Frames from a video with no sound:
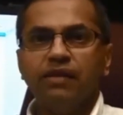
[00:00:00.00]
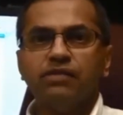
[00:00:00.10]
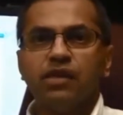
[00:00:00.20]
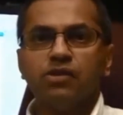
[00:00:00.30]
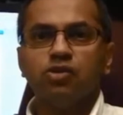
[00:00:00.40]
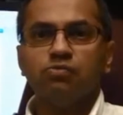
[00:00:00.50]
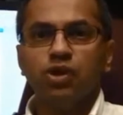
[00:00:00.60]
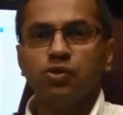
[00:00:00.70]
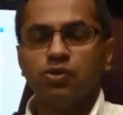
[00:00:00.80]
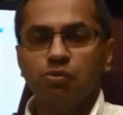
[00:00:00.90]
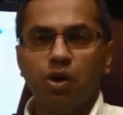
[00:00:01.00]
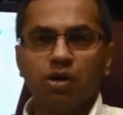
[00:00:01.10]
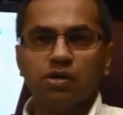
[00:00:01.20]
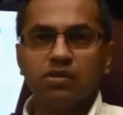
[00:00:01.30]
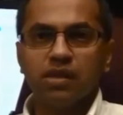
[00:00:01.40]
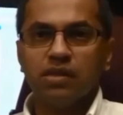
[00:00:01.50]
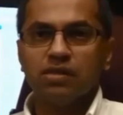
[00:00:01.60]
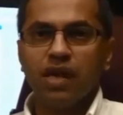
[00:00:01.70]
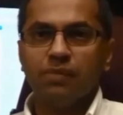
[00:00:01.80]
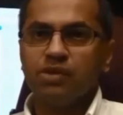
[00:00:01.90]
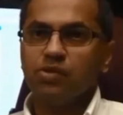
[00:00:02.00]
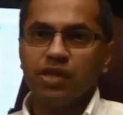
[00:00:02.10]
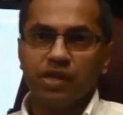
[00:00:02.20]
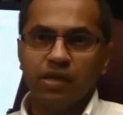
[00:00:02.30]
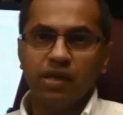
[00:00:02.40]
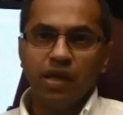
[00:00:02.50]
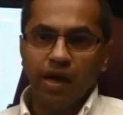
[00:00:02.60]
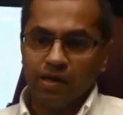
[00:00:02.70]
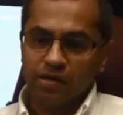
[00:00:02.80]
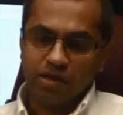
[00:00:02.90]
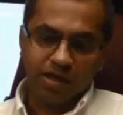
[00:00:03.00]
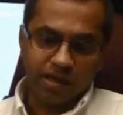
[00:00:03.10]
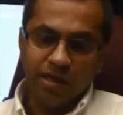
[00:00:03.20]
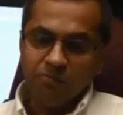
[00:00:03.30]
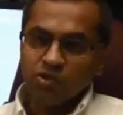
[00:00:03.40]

gives us to produce models is absolutely stunning.